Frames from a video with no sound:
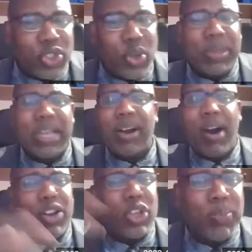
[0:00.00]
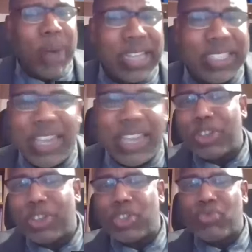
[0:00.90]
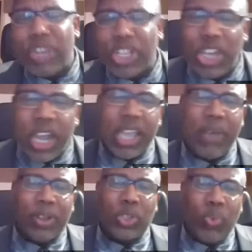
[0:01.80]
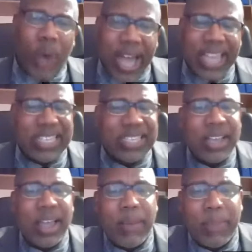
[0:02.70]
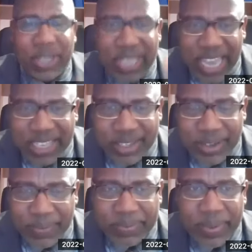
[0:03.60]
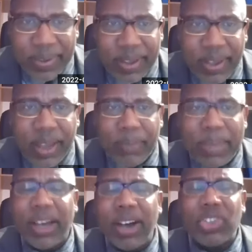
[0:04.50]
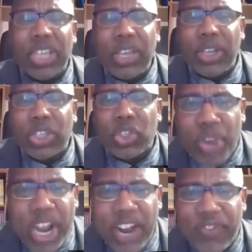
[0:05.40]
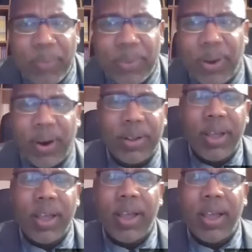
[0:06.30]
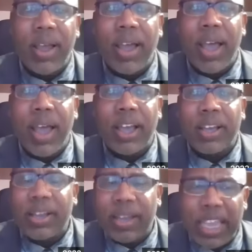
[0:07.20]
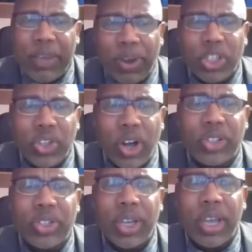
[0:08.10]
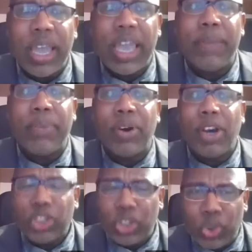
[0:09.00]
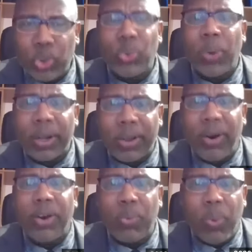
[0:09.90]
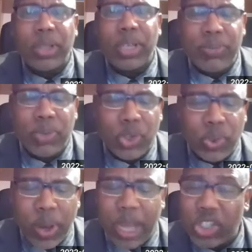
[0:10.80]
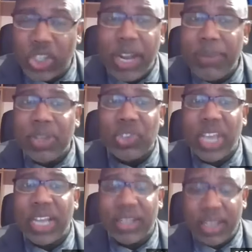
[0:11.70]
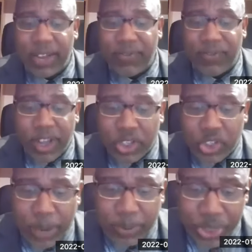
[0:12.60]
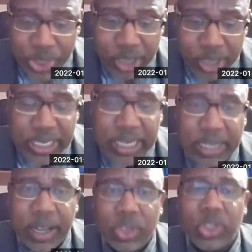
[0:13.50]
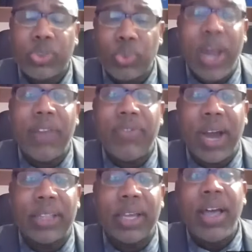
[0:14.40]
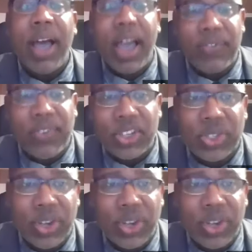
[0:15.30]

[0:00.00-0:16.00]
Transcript: and so many concubines. He was rich, he was wise, but yet, because he strayed from God, he was not able to do what God wanted him to do. And Solomon said in chapter 12 rather, and verse